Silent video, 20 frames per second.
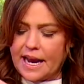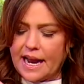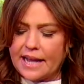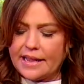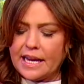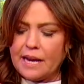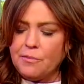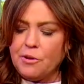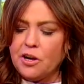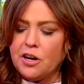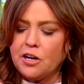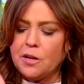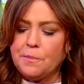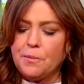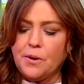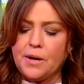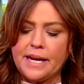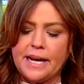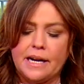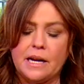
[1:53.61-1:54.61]
And then we're gonna
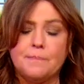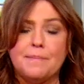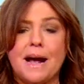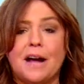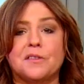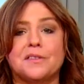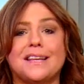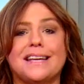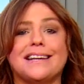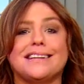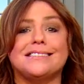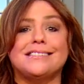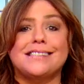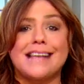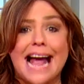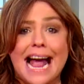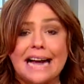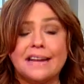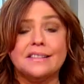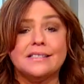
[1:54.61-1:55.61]
put in about the
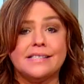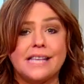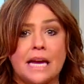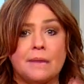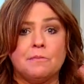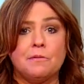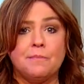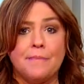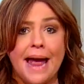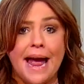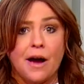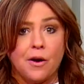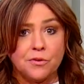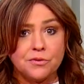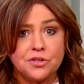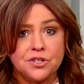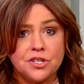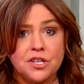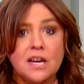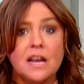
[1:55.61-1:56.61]
exact same
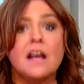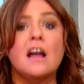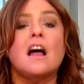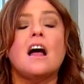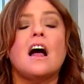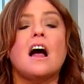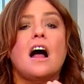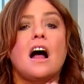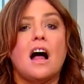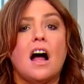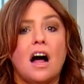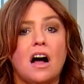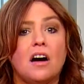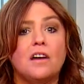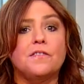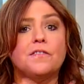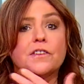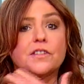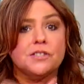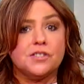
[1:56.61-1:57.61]
amount
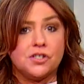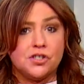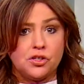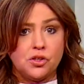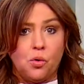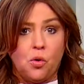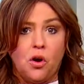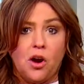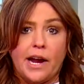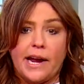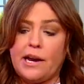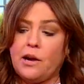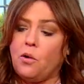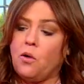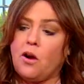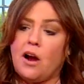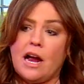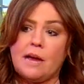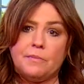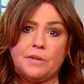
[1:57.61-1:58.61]
of soy,
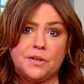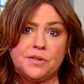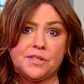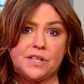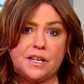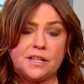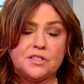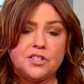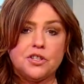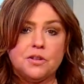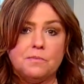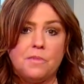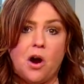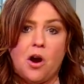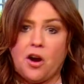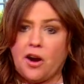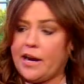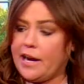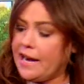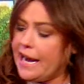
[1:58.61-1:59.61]
or I'm using
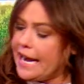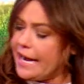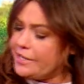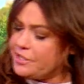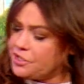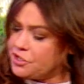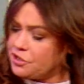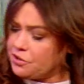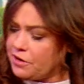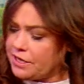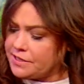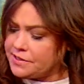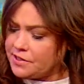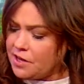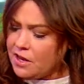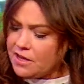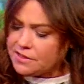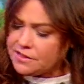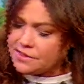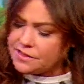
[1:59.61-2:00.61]
tamari aged soy
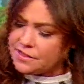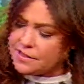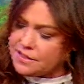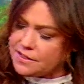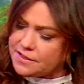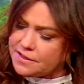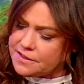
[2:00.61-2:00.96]
sauce.